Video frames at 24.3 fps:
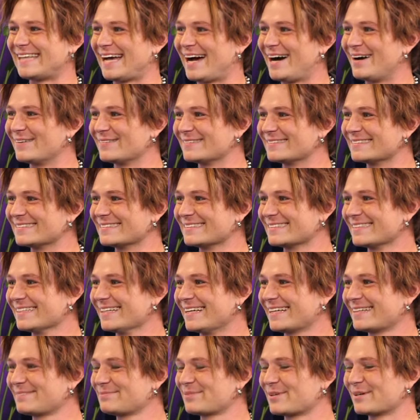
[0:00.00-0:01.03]
town
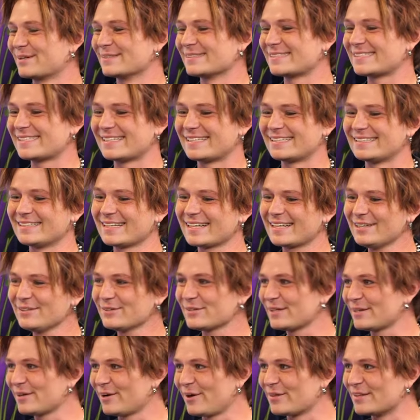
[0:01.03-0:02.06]
like person. Like he'll
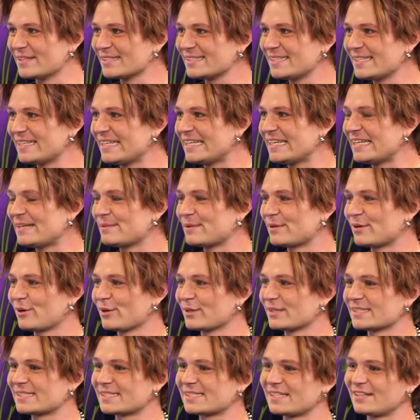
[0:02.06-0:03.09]
get on the team and all
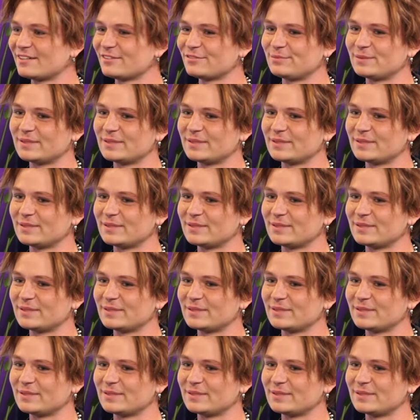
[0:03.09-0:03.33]
this stuff.